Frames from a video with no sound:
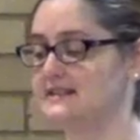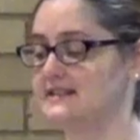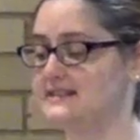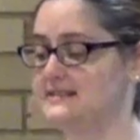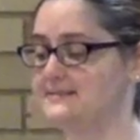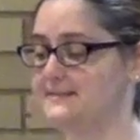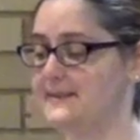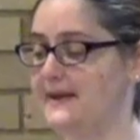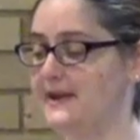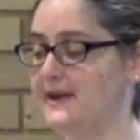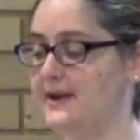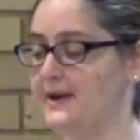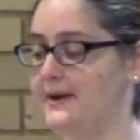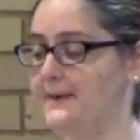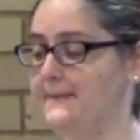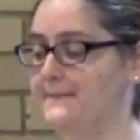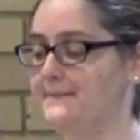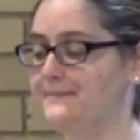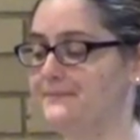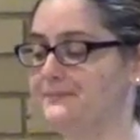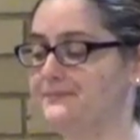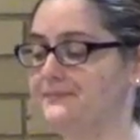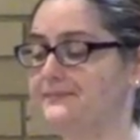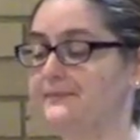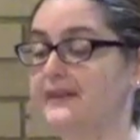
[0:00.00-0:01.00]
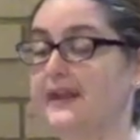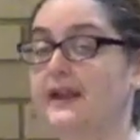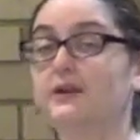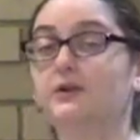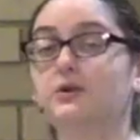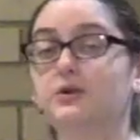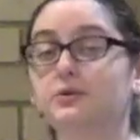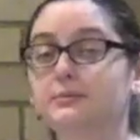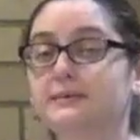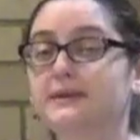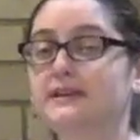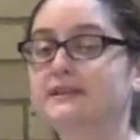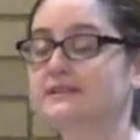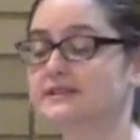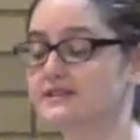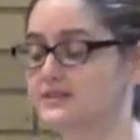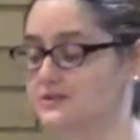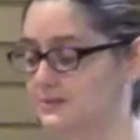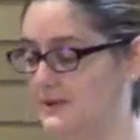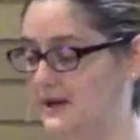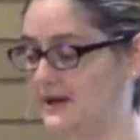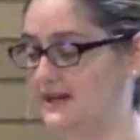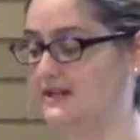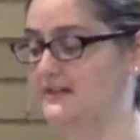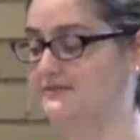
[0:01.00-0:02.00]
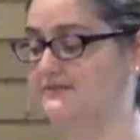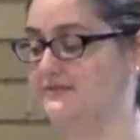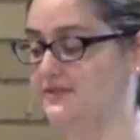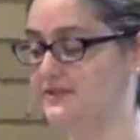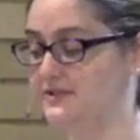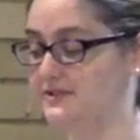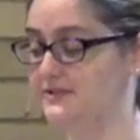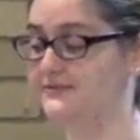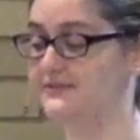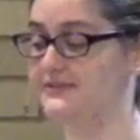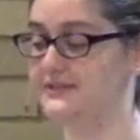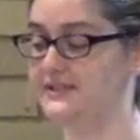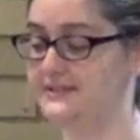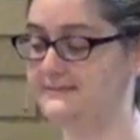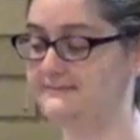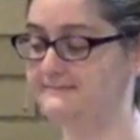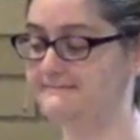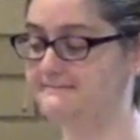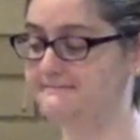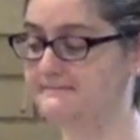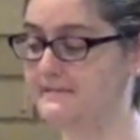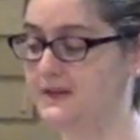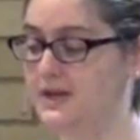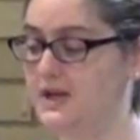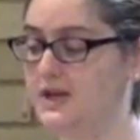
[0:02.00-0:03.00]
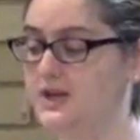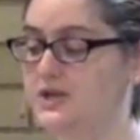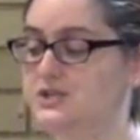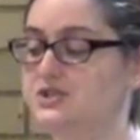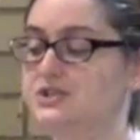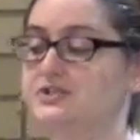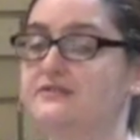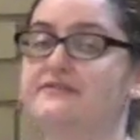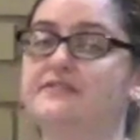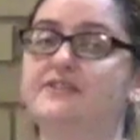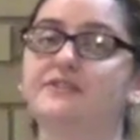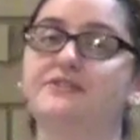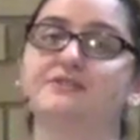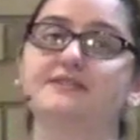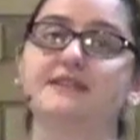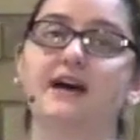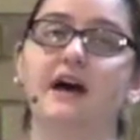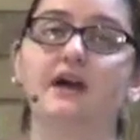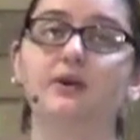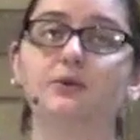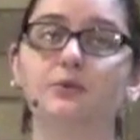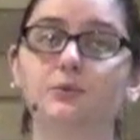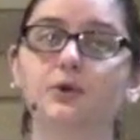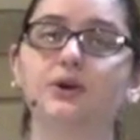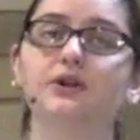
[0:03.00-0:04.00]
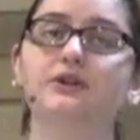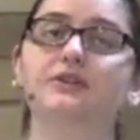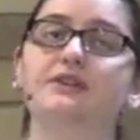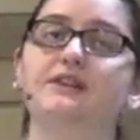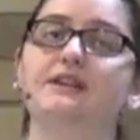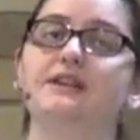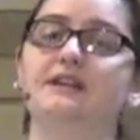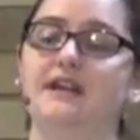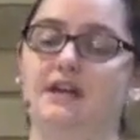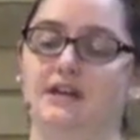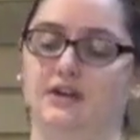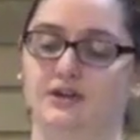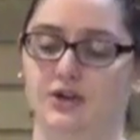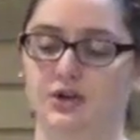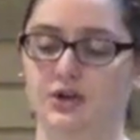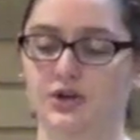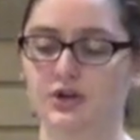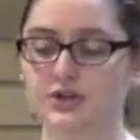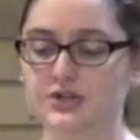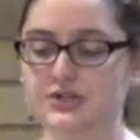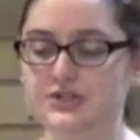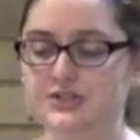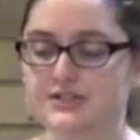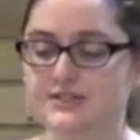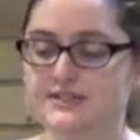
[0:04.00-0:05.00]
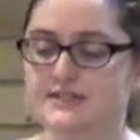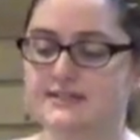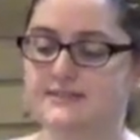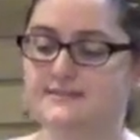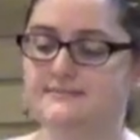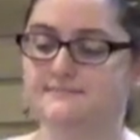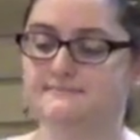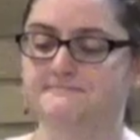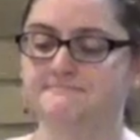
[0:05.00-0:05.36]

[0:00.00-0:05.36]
despair, Naomi is ready for defeat. She feels unworthy and cursed,